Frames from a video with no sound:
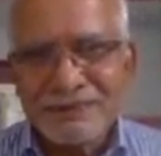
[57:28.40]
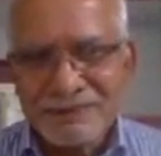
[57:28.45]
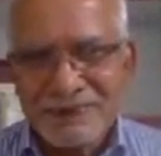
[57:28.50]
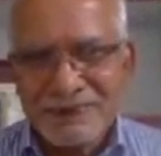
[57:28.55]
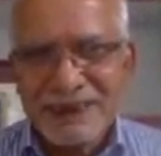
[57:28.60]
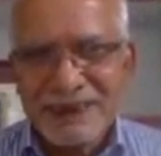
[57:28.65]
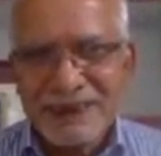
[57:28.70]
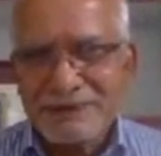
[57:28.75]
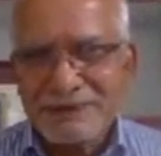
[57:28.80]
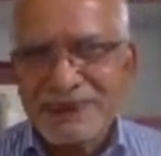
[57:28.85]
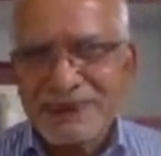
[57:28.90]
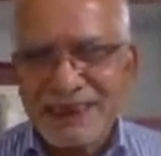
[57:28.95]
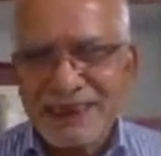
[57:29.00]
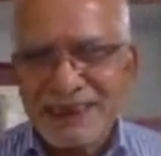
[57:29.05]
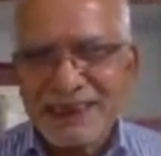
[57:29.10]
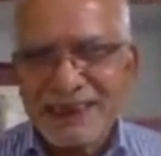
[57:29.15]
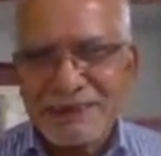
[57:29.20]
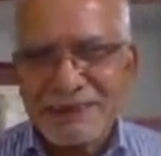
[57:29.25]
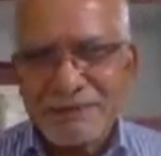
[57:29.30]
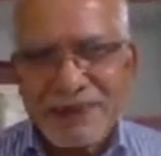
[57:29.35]
William
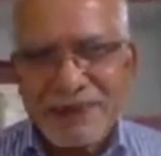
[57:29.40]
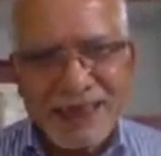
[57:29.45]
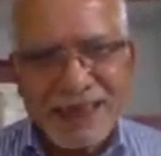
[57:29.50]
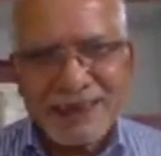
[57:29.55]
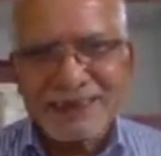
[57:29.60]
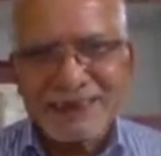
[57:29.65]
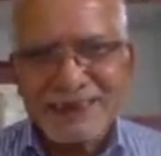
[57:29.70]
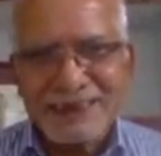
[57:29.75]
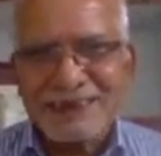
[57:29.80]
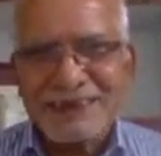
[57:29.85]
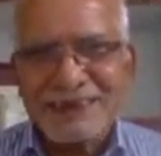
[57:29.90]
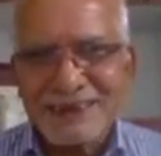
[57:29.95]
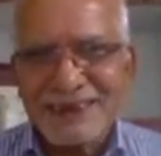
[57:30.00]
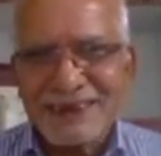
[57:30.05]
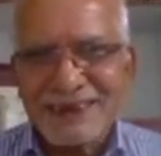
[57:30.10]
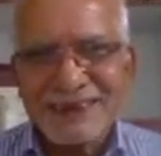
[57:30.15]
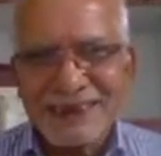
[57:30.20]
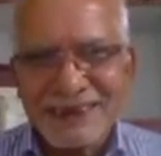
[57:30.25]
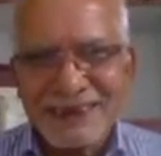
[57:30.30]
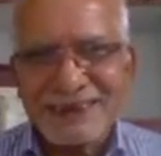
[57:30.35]
Sinclair Marris,
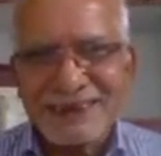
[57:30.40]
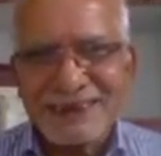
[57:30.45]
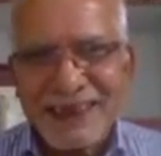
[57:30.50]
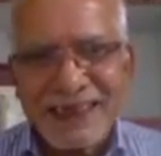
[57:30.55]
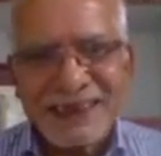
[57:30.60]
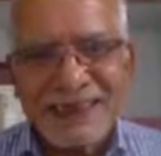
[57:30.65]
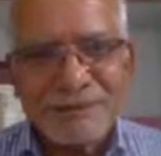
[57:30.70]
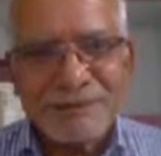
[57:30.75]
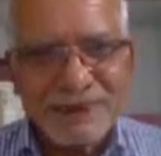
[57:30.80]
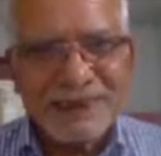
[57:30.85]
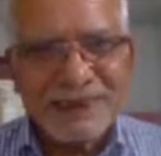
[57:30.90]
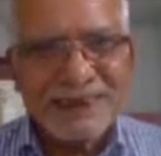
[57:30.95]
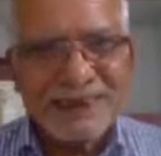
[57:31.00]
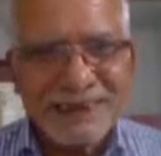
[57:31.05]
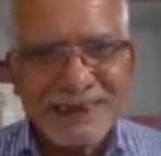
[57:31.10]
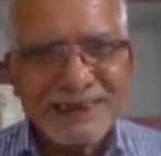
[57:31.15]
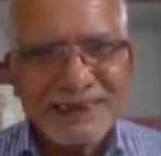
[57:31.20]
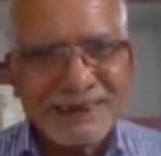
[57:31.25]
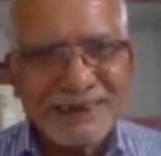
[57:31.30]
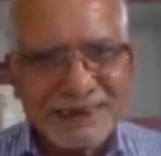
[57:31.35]
and he has thanked me
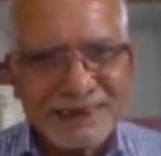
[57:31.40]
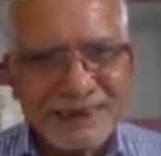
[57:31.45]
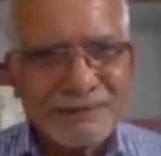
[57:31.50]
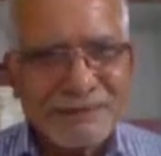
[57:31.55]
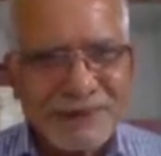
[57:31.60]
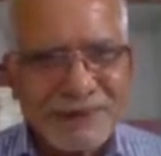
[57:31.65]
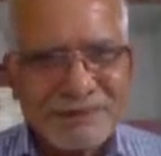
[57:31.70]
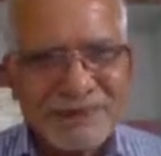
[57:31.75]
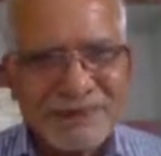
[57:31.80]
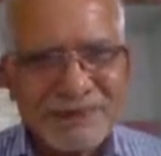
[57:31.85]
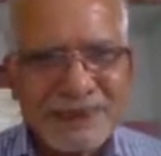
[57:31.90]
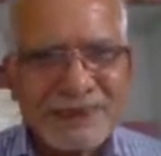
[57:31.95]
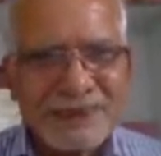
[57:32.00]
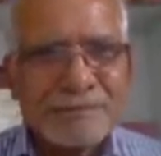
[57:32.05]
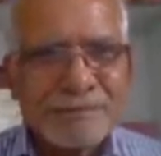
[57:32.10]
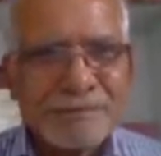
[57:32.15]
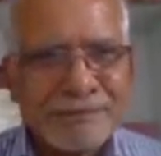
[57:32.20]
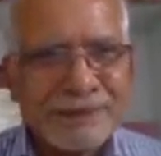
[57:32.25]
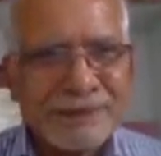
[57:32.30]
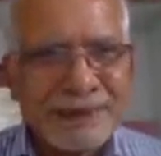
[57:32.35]
in that in the preface.